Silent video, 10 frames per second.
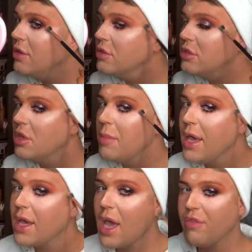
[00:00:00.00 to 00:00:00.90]
to
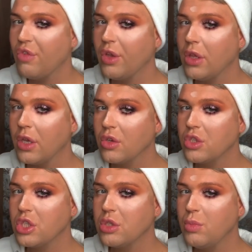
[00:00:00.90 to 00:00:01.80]
make everything look
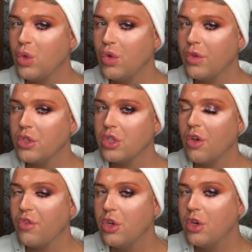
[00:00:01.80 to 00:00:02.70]
smooth and
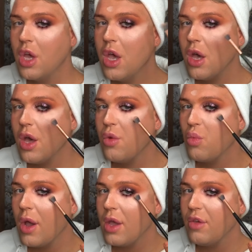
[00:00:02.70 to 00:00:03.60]
softened,
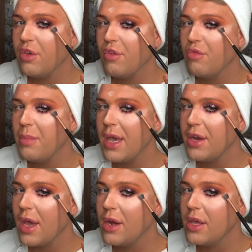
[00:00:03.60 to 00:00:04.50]
and if you've
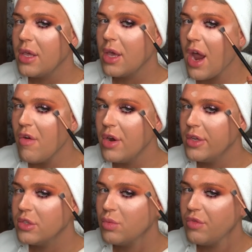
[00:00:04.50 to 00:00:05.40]
made any
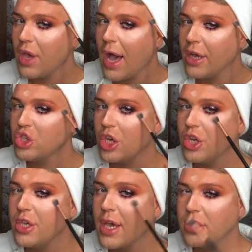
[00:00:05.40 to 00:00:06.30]
errors with your
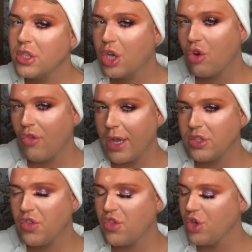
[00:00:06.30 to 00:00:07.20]
eyeshadow, you get to
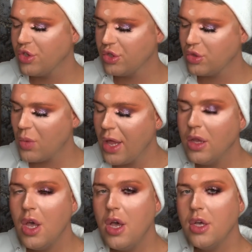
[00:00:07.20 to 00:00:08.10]
correct those as
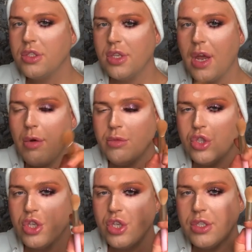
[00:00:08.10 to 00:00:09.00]
well. So now I'm
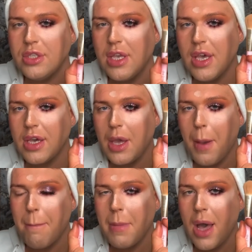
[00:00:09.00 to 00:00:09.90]
just going to
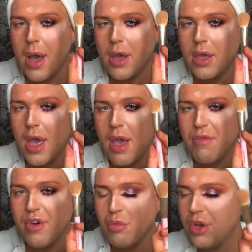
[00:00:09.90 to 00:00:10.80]
take my
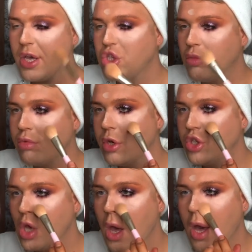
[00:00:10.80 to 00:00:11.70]
foundation
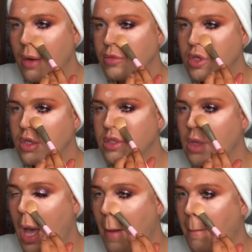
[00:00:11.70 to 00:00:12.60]
brush, and I'm just going to
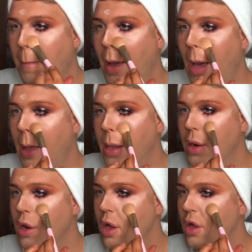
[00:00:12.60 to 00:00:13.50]
start
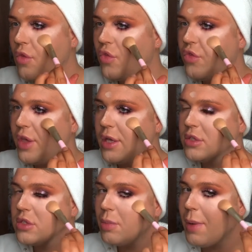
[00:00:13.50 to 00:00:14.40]
patting
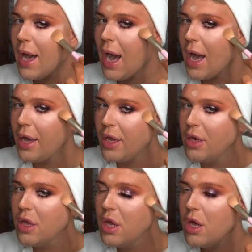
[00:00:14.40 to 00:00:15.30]
this part
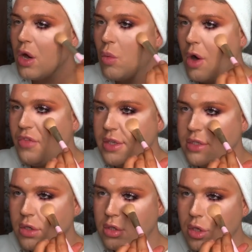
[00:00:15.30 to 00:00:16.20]
in, and what this
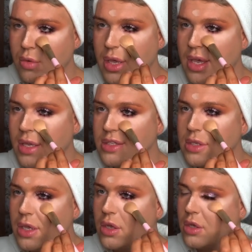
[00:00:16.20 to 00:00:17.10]
will do
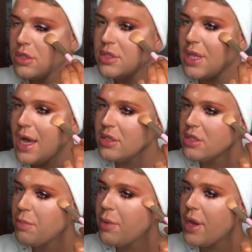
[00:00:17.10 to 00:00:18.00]
is it'll start
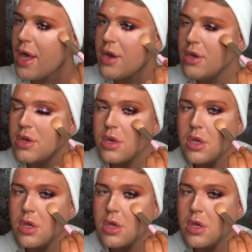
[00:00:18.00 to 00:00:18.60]
to blend